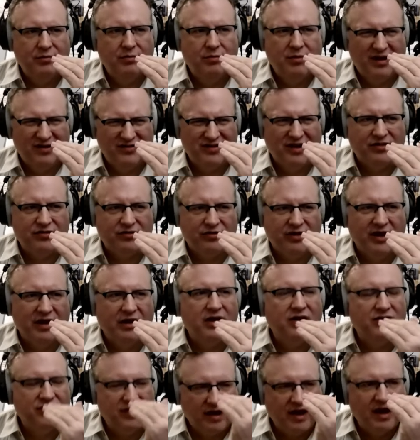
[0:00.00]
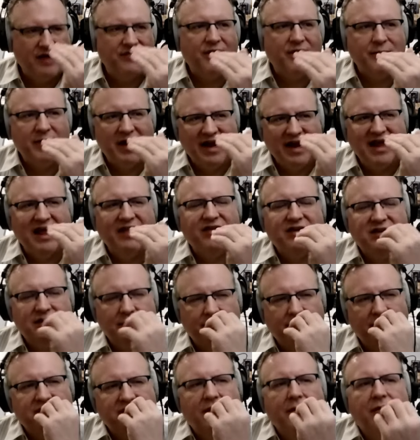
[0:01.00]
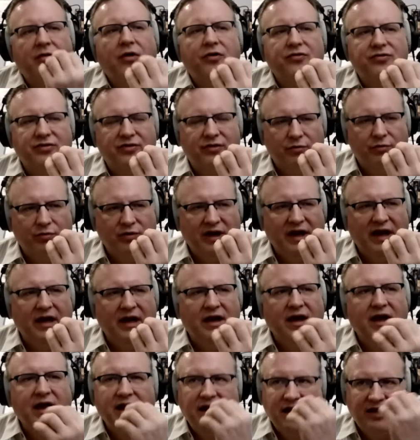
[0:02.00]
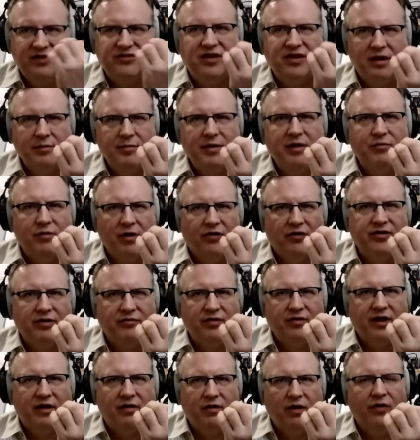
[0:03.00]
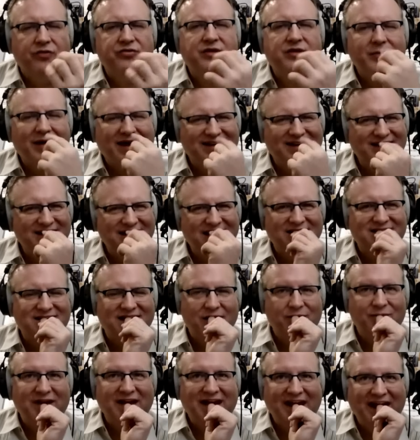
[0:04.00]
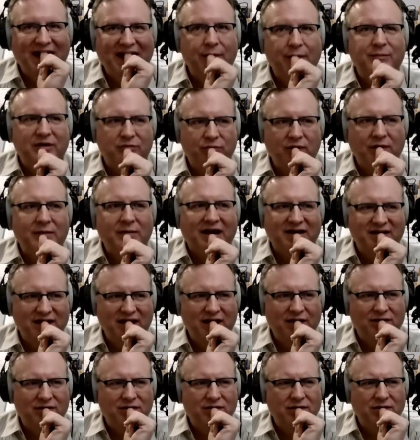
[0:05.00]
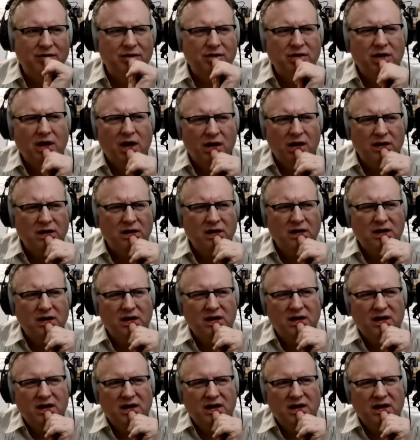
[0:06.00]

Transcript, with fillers: essentially. Because if I'm going to get the tip of my tongue close to the reed, it's going to be relatively close to my. It's going to be in between my teeth. No. Not true.